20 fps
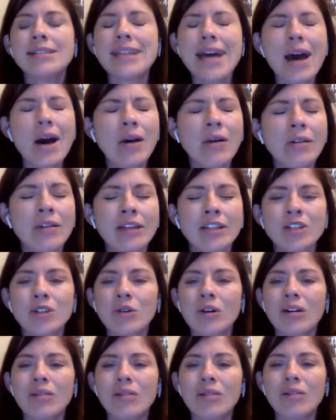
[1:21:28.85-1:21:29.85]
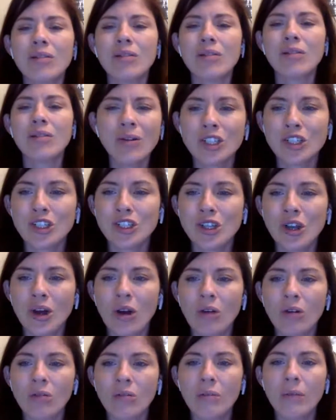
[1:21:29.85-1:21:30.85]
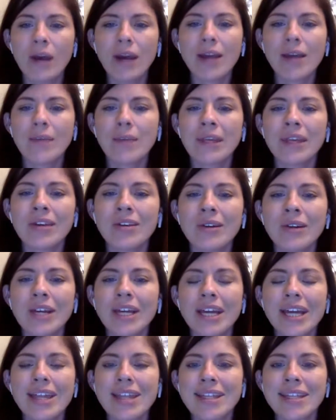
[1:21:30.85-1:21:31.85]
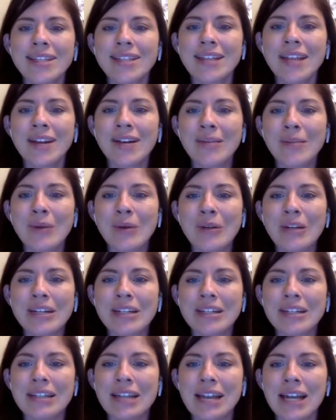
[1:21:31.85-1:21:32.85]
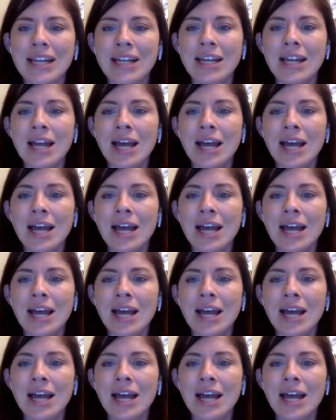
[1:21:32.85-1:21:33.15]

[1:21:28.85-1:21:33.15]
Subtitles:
"now that you are about to show, by appearing at the ceremony today,